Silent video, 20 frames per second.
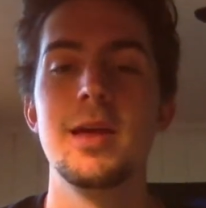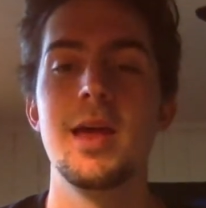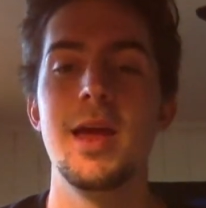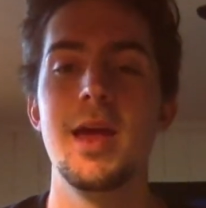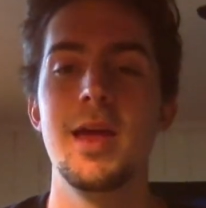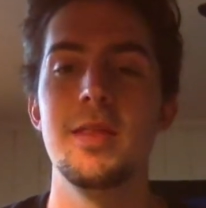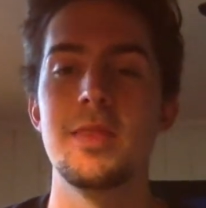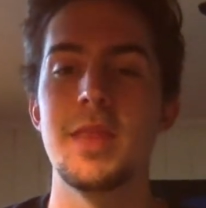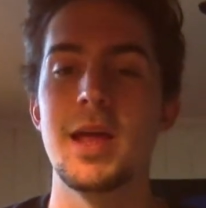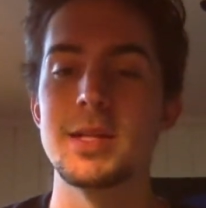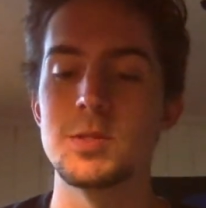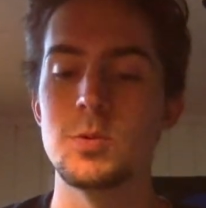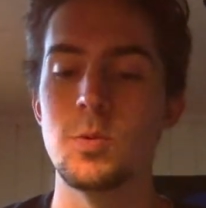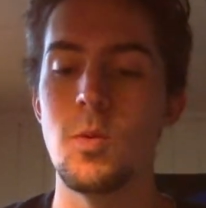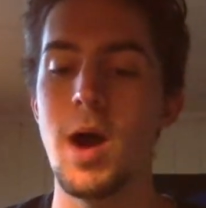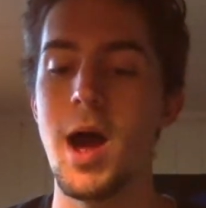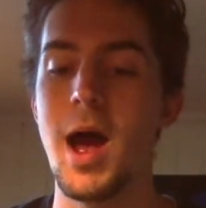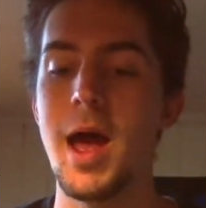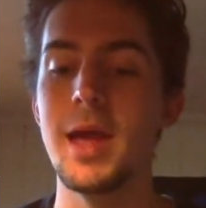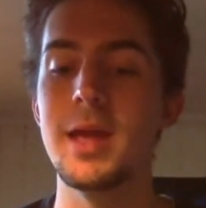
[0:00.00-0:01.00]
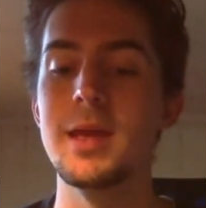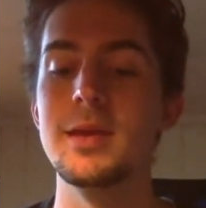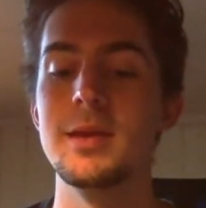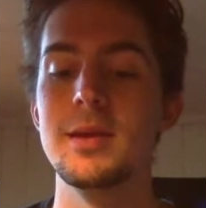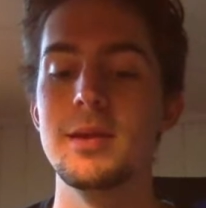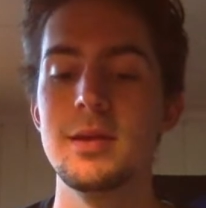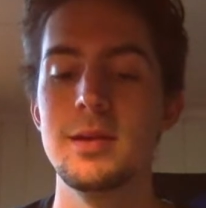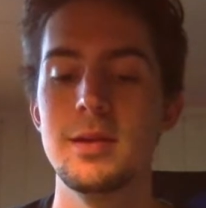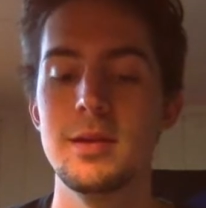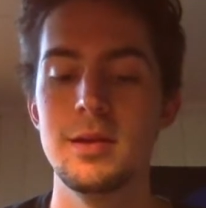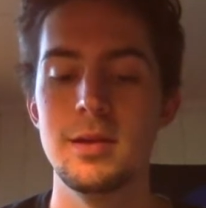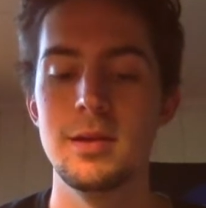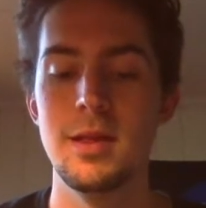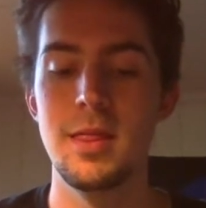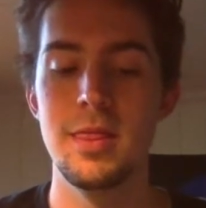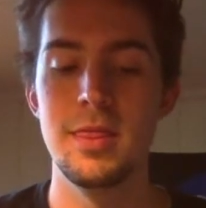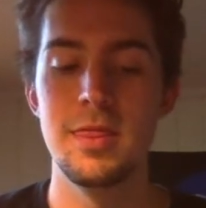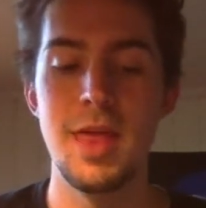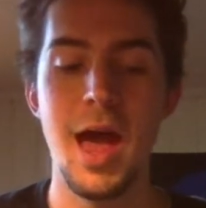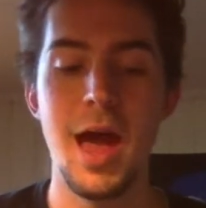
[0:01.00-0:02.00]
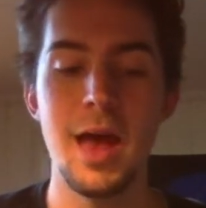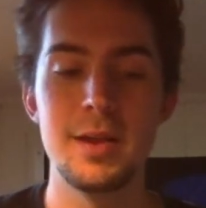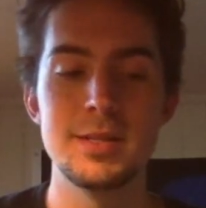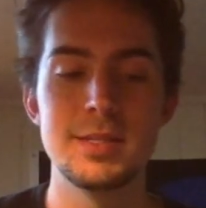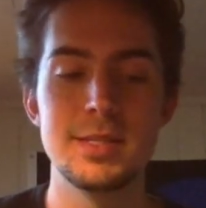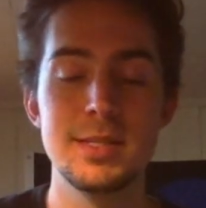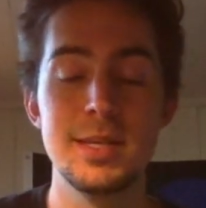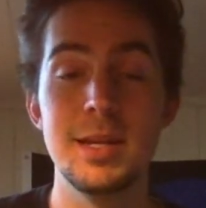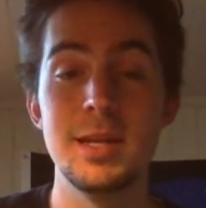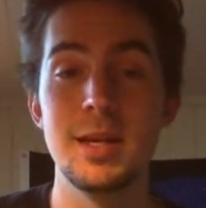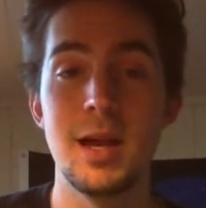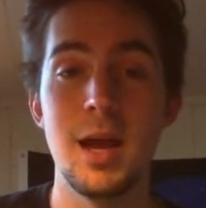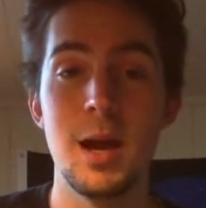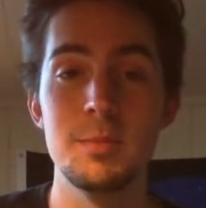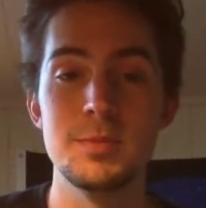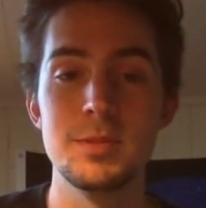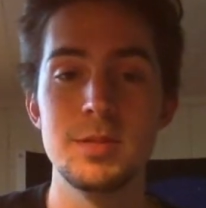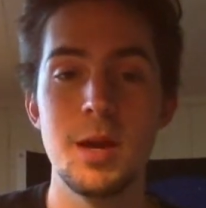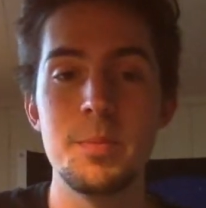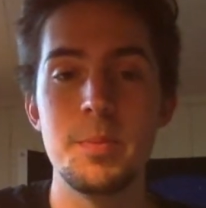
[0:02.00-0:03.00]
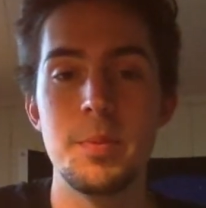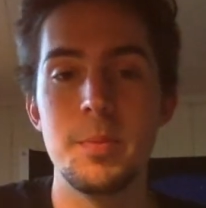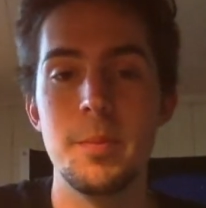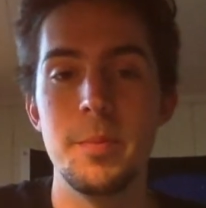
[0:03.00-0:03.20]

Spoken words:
and that's why that scene comes up.